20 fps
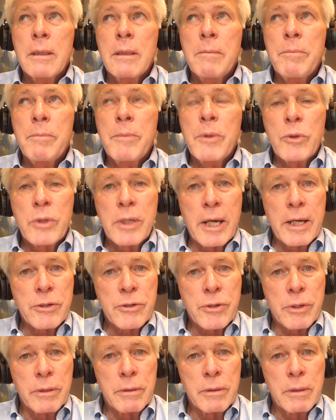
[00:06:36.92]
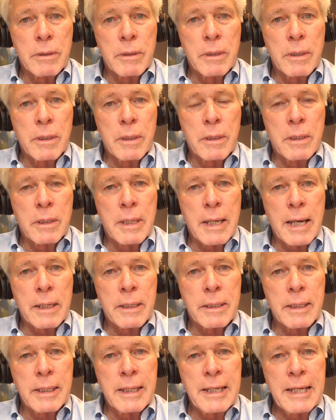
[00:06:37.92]
mutation
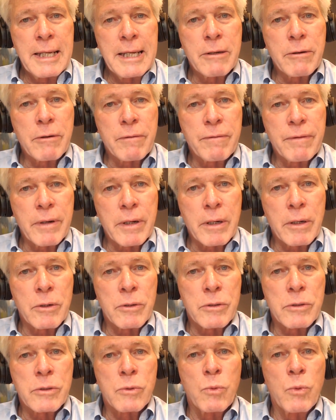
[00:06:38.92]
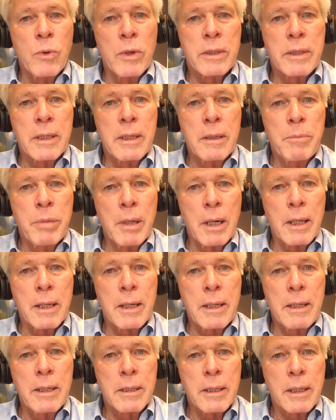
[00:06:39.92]
that interferes with the
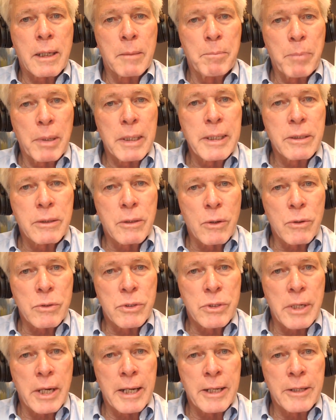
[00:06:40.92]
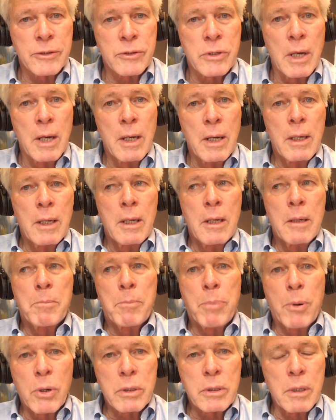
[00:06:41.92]
ability to complete those chains,
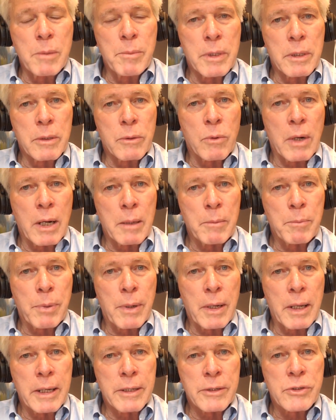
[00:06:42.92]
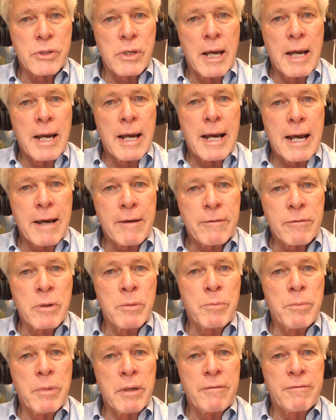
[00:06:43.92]
put them in the right place, have
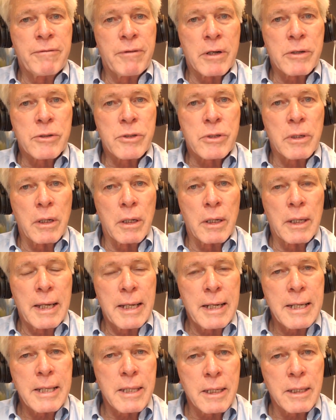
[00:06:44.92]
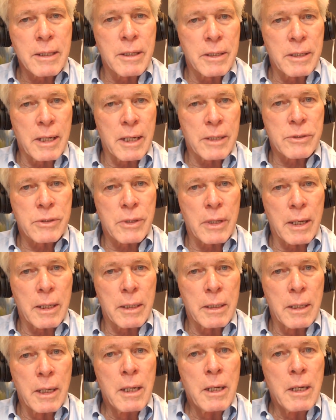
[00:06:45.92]
them be functional, anything that does
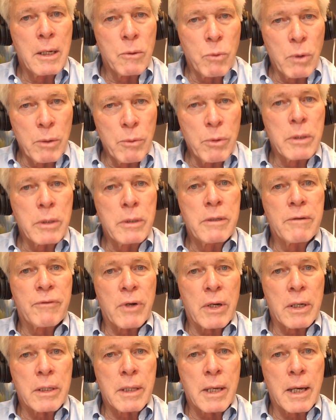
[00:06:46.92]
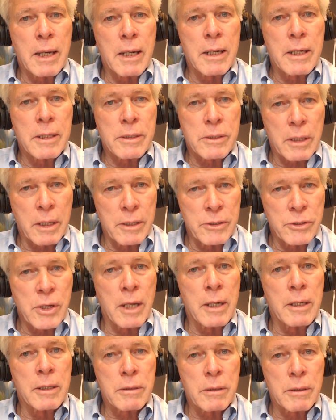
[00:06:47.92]
that, we would define that as a
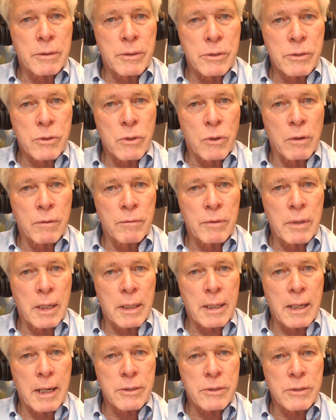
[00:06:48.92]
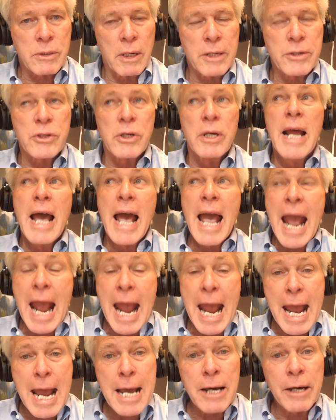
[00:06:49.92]
congenital disorder of glycosylation.
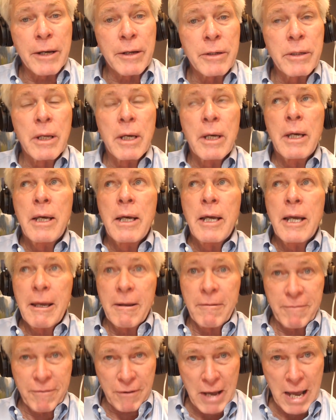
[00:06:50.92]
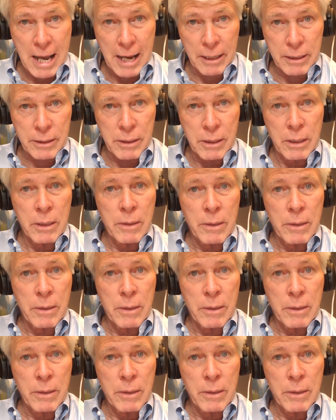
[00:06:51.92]
And in fact,